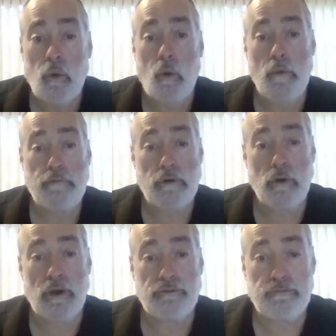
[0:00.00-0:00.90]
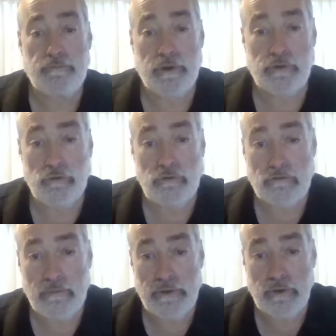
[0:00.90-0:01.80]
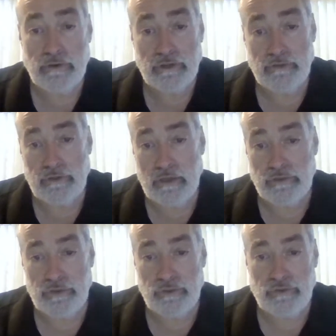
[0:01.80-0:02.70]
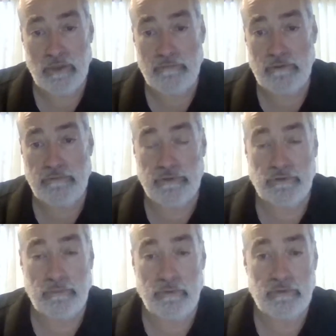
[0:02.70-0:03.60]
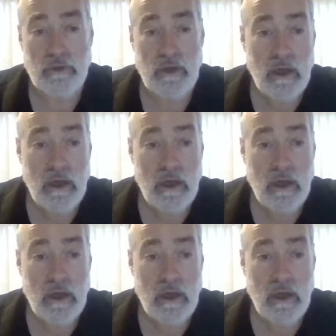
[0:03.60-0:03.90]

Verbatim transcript: corporeal and spiritual retribution as, as two separate principles,